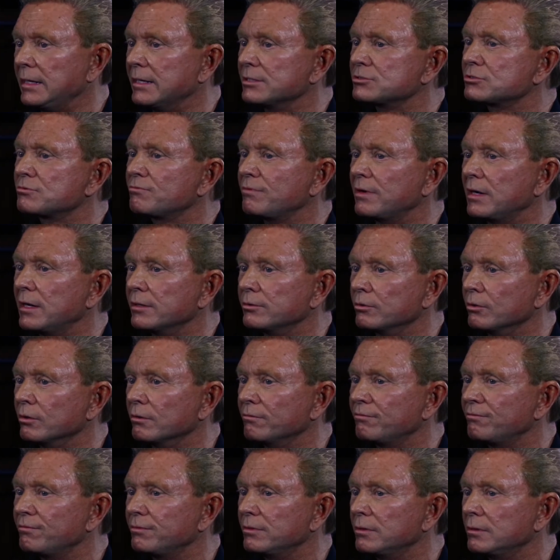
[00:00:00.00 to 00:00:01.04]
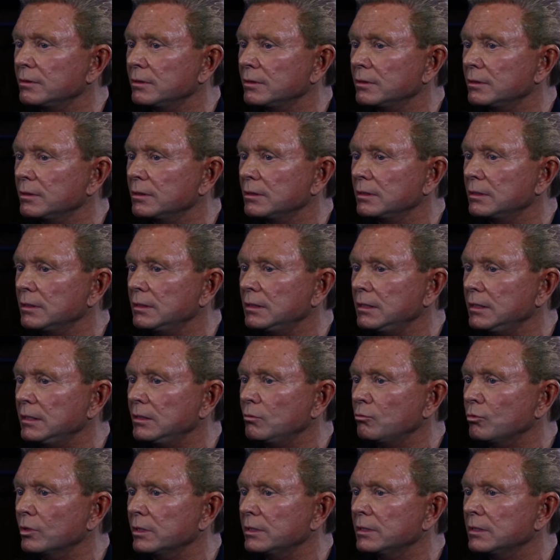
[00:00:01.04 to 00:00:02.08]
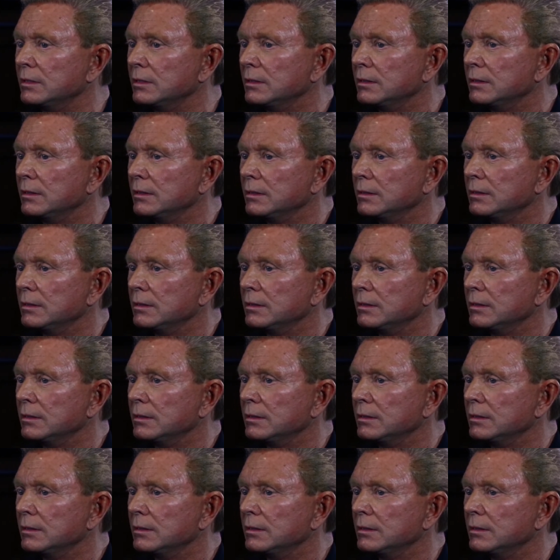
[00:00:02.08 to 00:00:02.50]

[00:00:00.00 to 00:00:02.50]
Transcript: I asked Father if he would